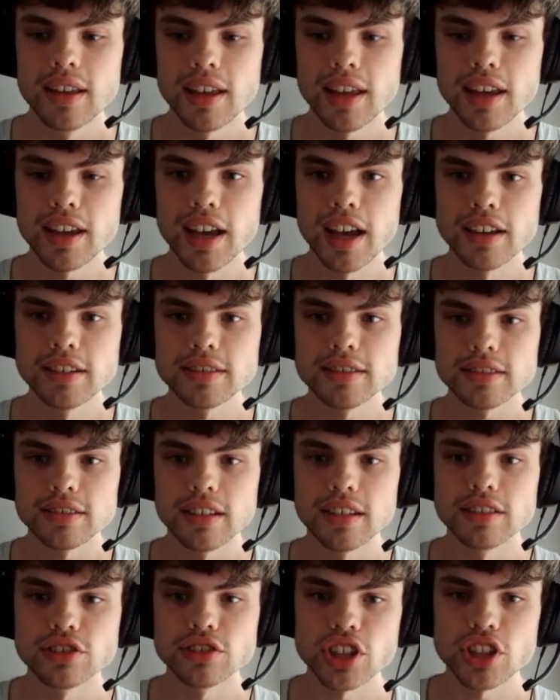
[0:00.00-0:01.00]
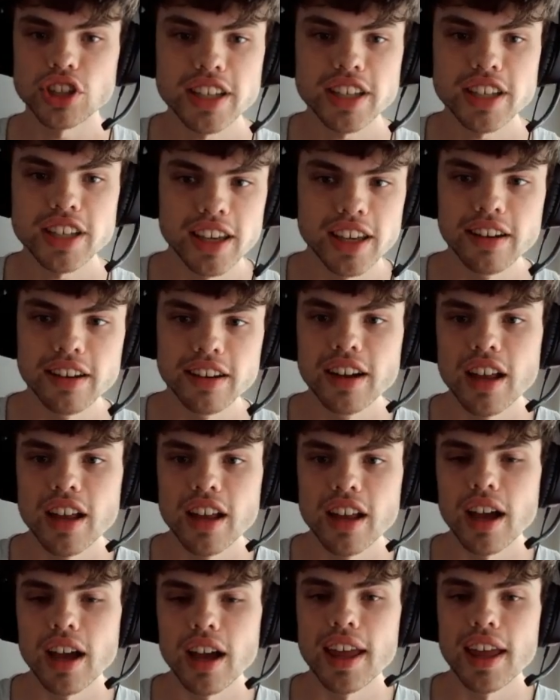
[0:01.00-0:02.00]
Hey guys, J King here,
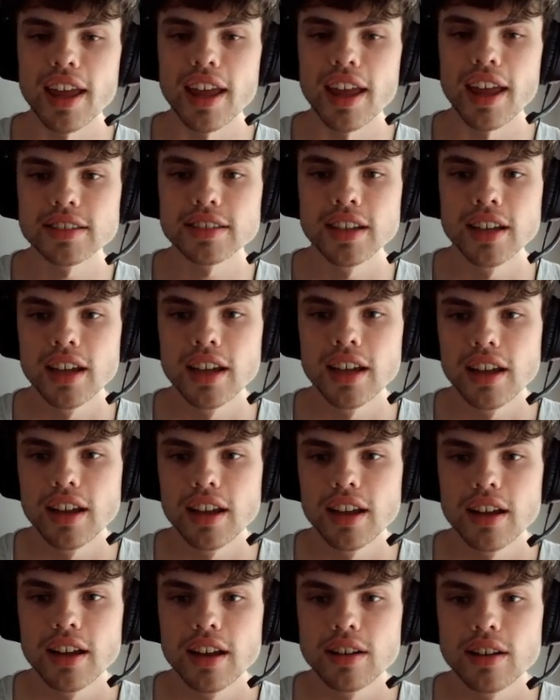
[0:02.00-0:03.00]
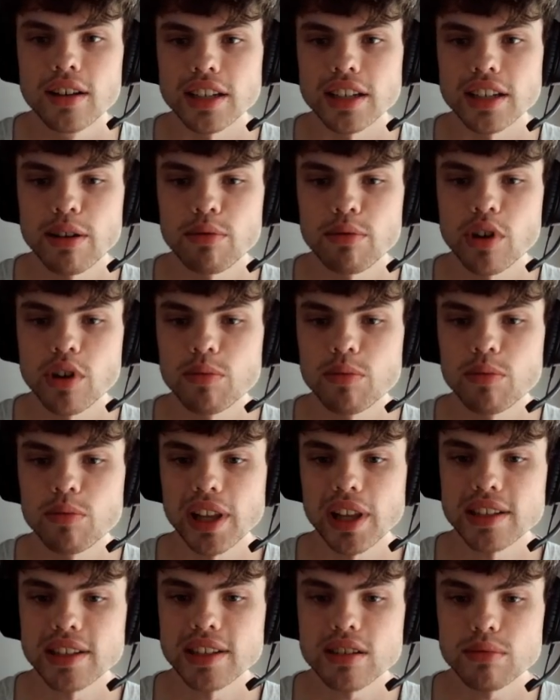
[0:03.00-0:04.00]
and today we're going to be
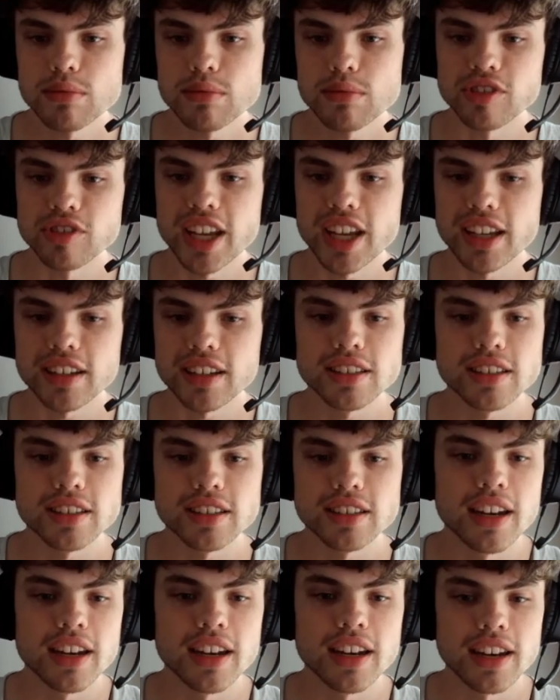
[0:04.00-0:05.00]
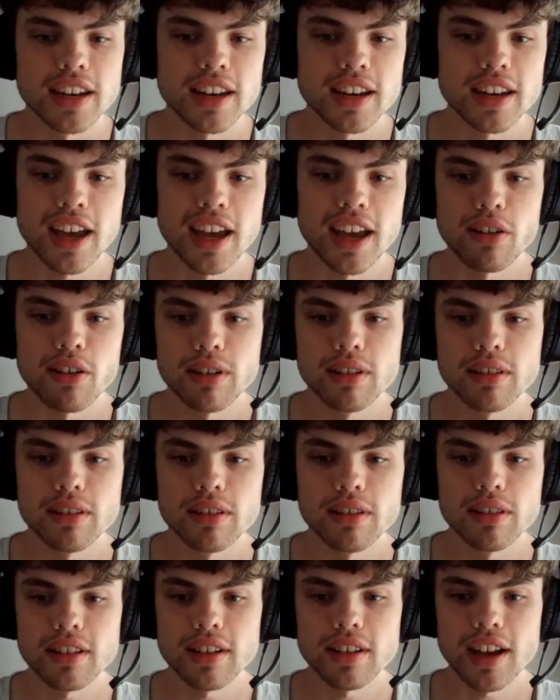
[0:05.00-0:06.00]
playing some ranked. Now,
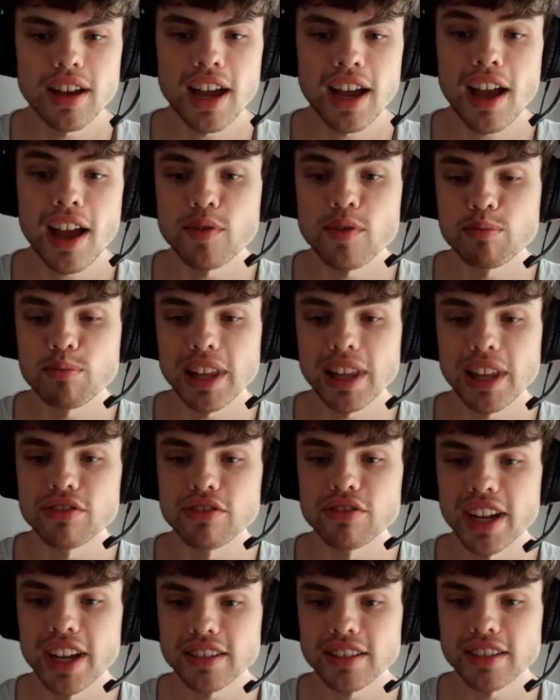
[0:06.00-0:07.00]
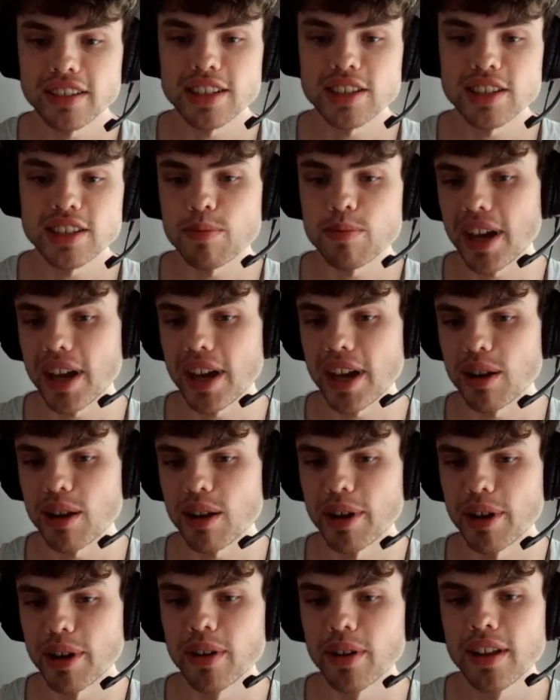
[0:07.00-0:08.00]
I haven't played ranked since the patch came
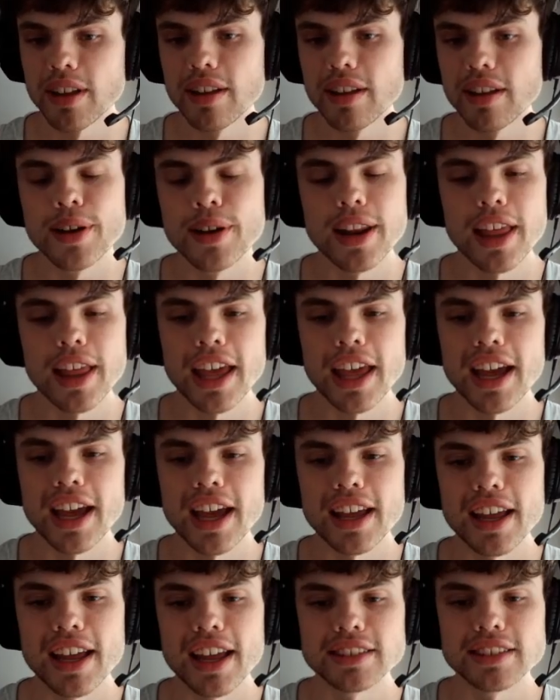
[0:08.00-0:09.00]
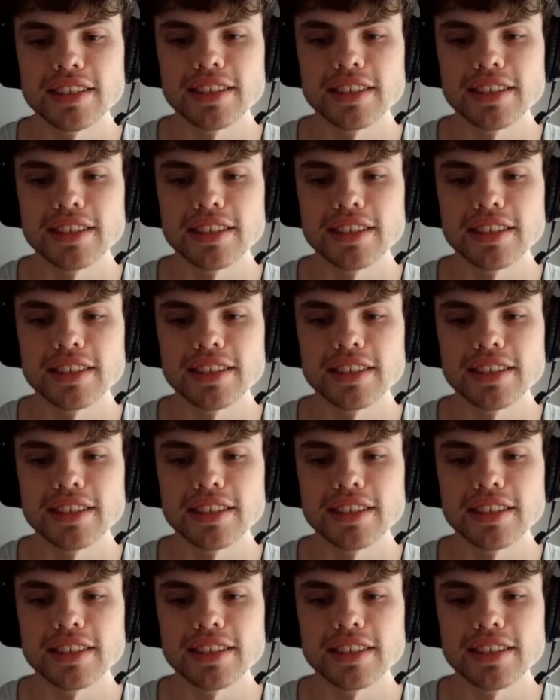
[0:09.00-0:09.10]
out, and